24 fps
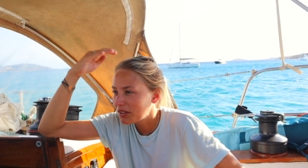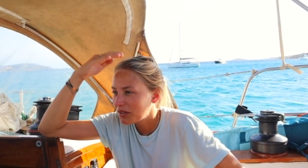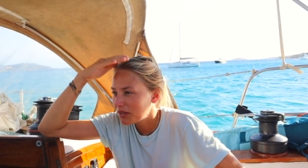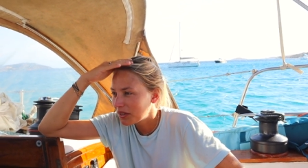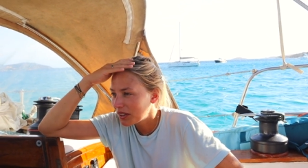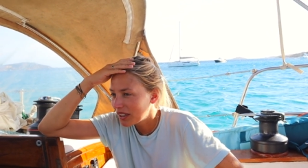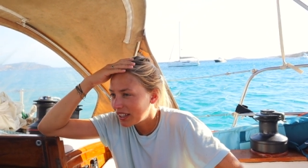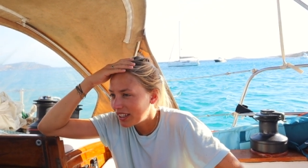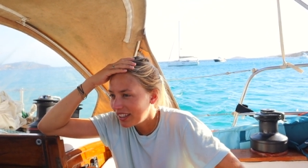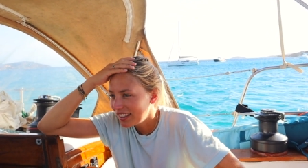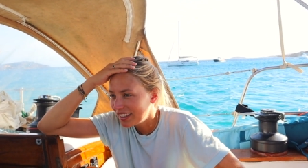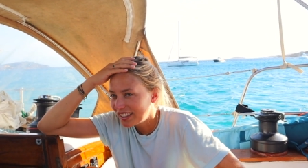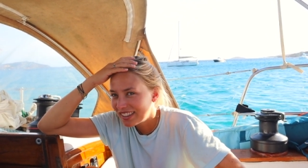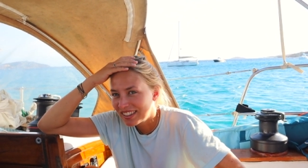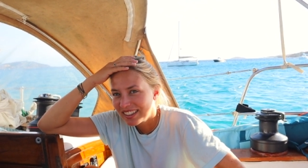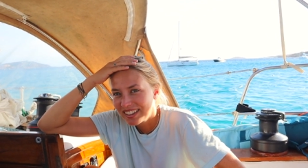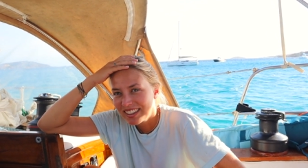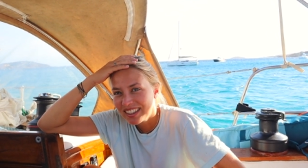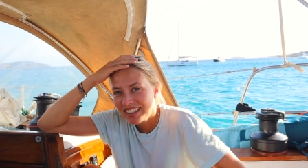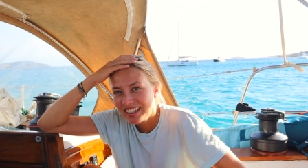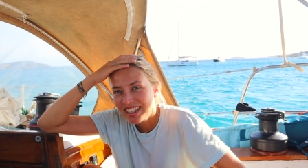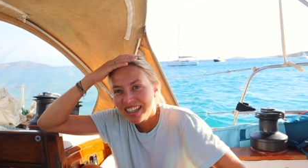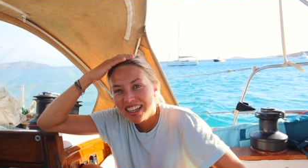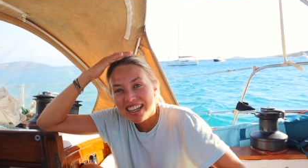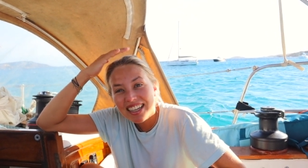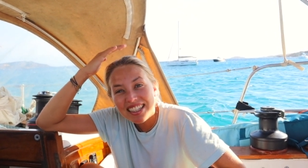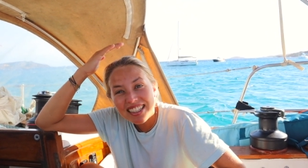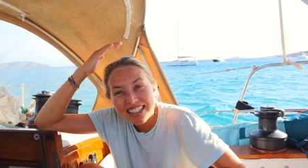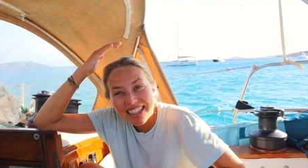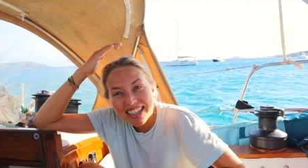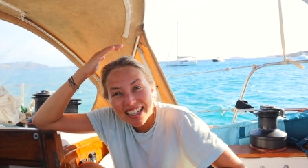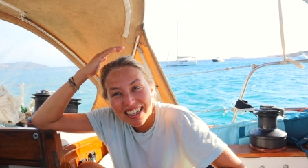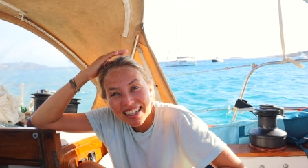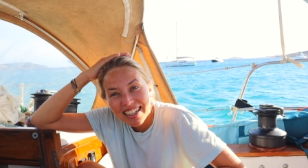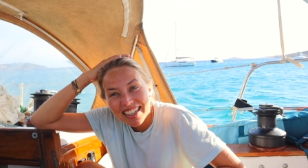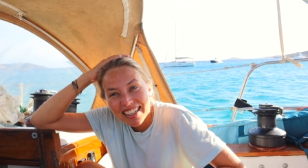that's exactly what it's called. Is
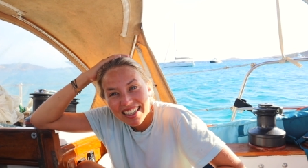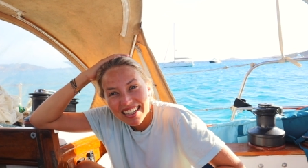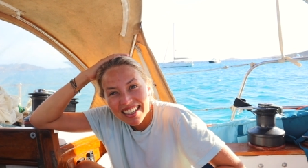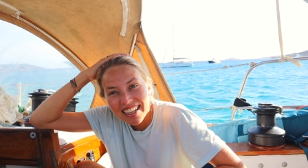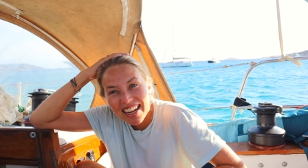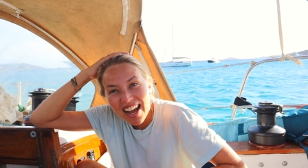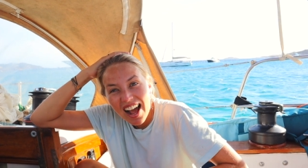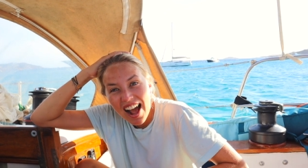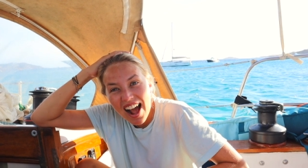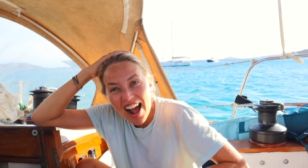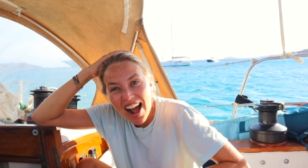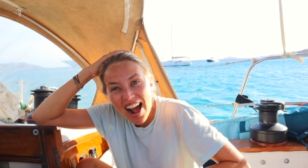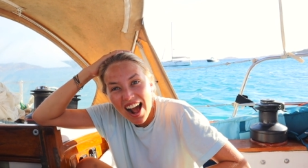it? Yeah.